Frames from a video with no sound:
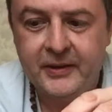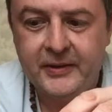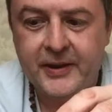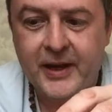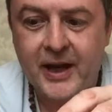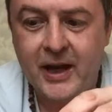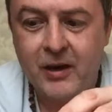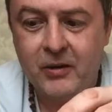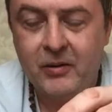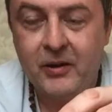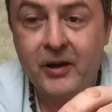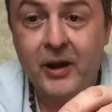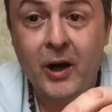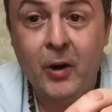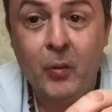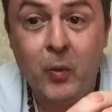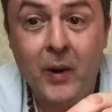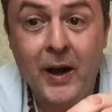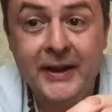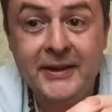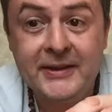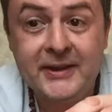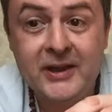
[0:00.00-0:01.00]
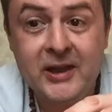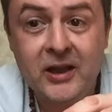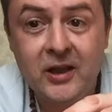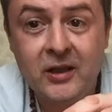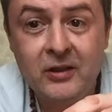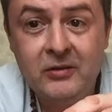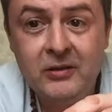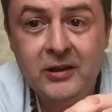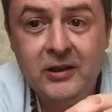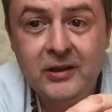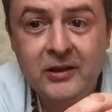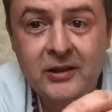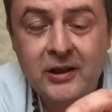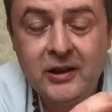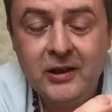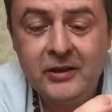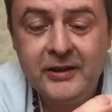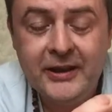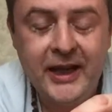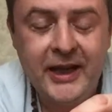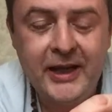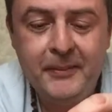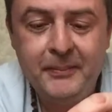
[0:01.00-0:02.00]
Now, a white cloak,
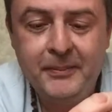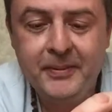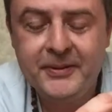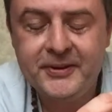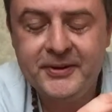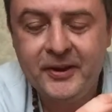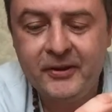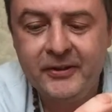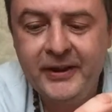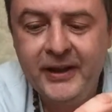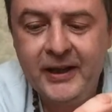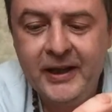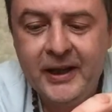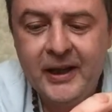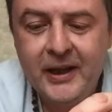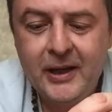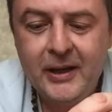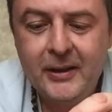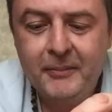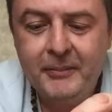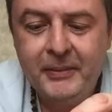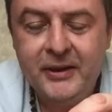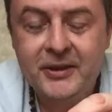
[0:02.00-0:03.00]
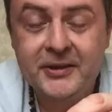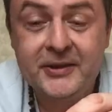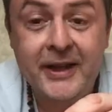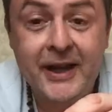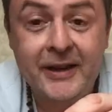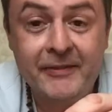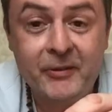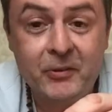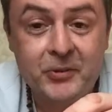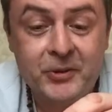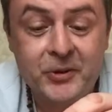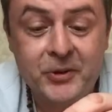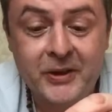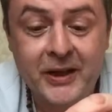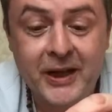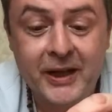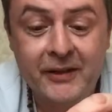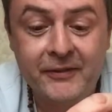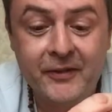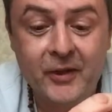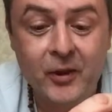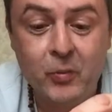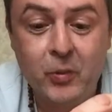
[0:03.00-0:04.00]
cape, sorry, because everyone should
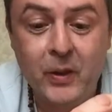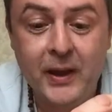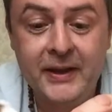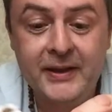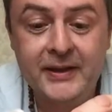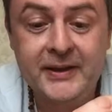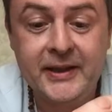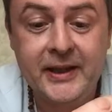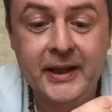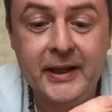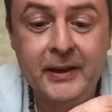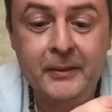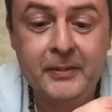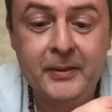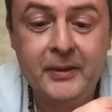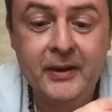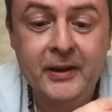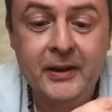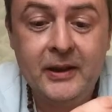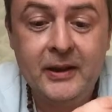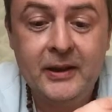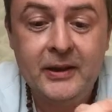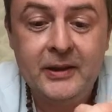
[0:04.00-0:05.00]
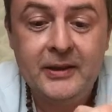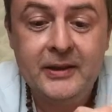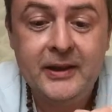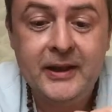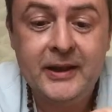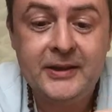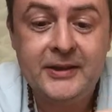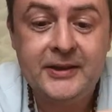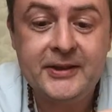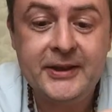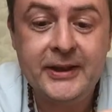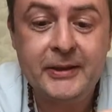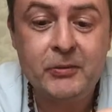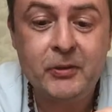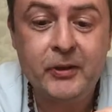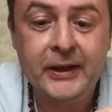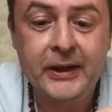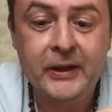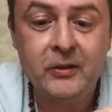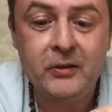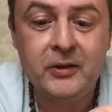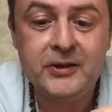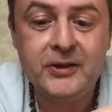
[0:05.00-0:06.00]
have a white cape. Let's see
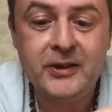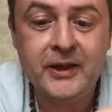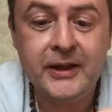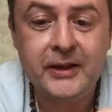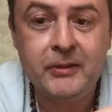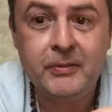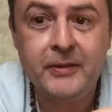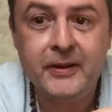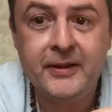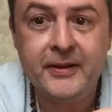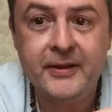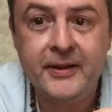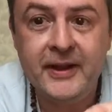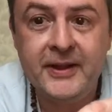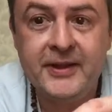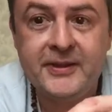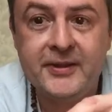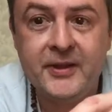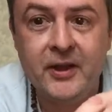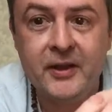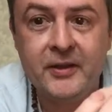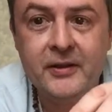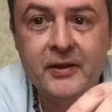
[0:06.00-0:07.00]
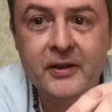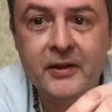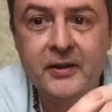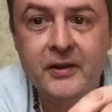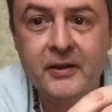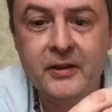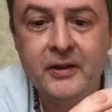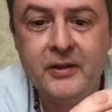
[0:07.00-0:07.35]
what he looks like with this on.